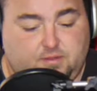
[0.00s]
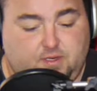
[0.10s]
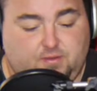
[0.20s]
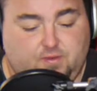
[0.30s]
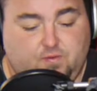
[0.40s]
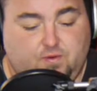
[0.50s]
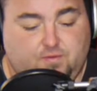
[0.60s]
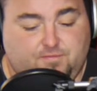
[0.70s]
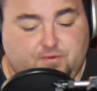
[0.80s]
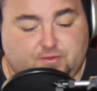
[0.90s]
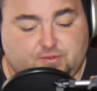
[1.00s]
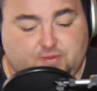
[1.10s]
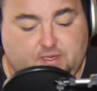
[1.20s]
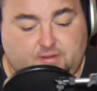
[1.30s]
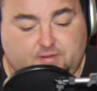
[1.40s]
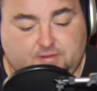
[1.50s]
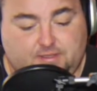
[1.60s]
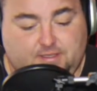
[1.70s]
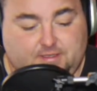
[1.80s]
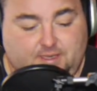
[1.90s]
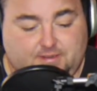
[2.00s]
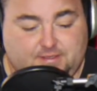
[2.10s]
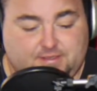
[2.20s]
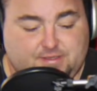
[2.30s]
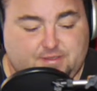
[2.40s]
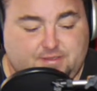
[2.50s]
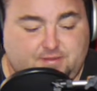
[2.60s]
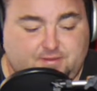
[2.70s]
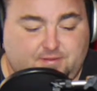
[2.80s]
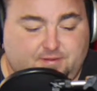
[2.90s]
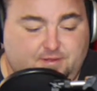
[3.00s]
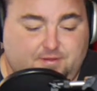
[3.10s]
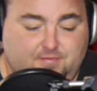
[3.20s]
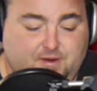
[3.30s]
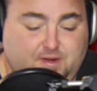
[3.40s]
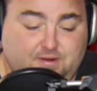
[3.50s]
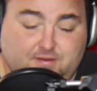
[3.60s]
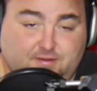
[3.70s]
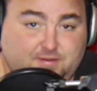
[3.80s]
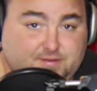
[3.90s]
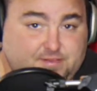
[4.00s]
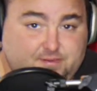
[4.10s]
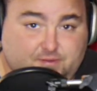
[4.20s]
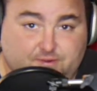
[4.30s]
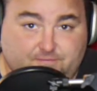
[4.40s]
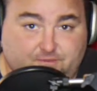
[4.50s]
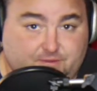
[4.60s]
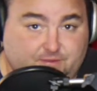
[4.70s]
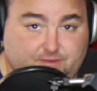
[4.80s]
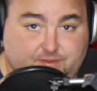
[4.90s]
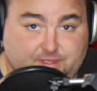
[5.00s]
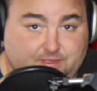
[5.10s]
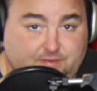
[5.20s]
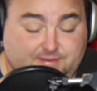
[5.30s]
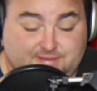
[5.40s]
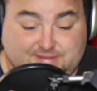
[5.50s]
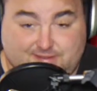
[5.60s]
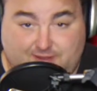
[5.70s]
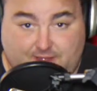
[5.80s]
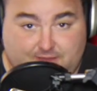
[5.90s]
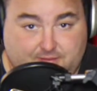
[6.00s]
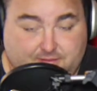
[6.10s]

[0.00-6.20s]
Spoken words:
They're wanting a first round, and Brandon Cooks isn't worth first round pick. It's just not.